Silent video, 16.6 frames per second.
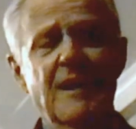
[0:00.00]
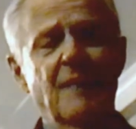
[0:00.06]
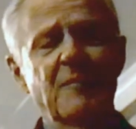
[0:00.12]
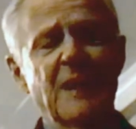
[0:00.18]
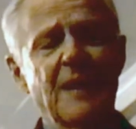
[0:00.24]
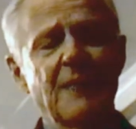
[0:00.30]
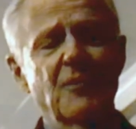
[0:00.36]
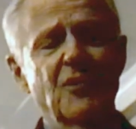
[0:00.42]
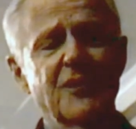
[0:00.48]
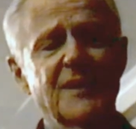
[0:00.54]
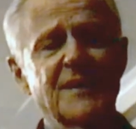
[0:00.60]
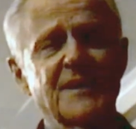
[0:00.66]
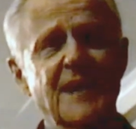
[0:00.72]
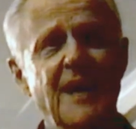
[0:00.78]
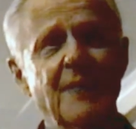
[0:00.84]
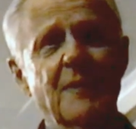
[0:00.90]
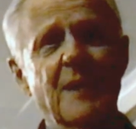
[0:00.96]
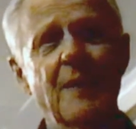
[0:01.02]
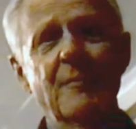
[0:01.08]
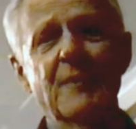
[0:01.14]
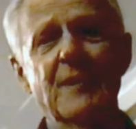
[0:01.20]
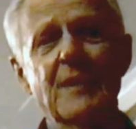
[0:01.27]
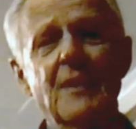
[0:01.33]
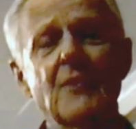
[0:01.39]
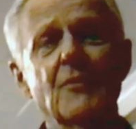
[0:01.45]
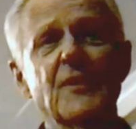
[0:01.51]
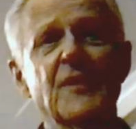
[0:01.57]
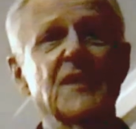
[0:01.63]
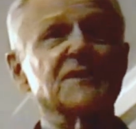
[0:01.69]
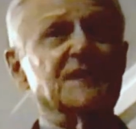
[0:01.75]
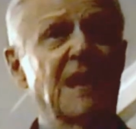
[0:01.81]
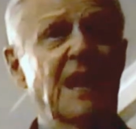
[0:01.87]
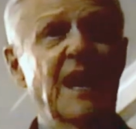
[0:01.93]
Bob Horn came up with
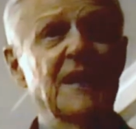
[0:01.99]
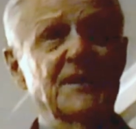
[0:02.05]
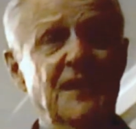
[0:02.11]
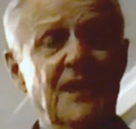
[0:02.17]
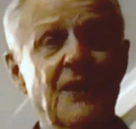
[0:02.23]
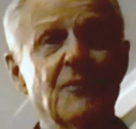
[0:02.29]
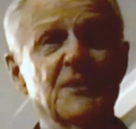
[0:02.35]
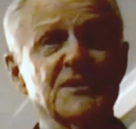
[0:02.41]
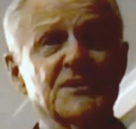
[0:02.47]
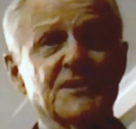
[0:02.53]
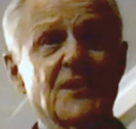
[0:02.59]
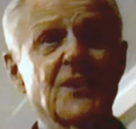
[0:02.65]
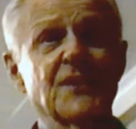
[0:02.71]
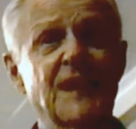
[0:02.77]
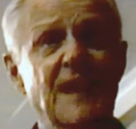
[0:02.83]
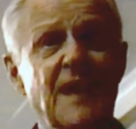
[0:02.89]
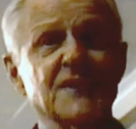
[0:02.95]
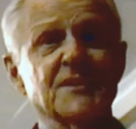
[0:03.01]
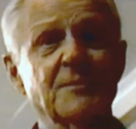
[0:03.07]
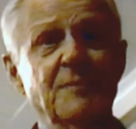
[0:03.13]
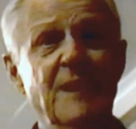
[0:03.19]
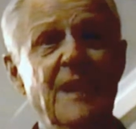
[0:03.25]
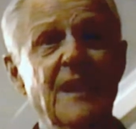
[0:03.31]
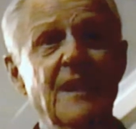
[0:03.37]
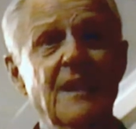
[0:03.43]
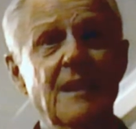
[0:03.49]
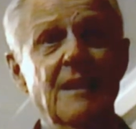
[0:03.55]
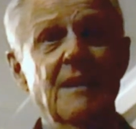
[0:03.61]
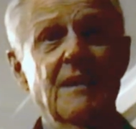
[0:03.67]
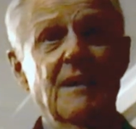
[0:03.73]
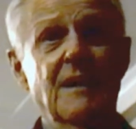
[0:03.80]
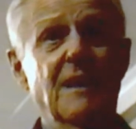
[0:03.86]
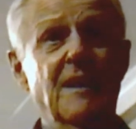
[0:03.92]
this idea, which turned out to be
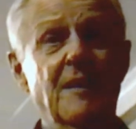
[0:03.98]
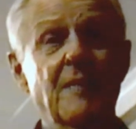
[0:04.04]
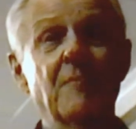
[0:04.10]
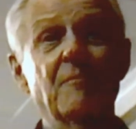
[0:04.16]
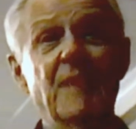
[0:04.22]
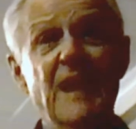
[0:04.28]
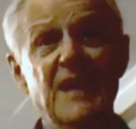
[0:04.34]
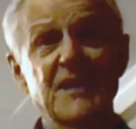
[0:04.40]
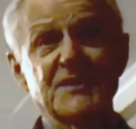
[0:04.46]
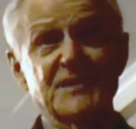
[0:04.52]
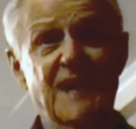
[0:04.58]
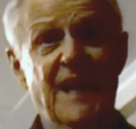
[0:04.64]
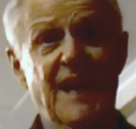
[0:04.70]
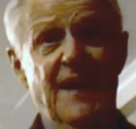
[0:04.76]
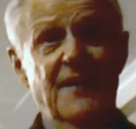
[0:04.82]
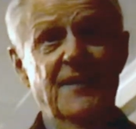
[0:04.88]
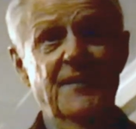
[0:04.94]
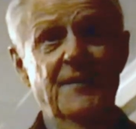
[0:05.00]
Bandstand.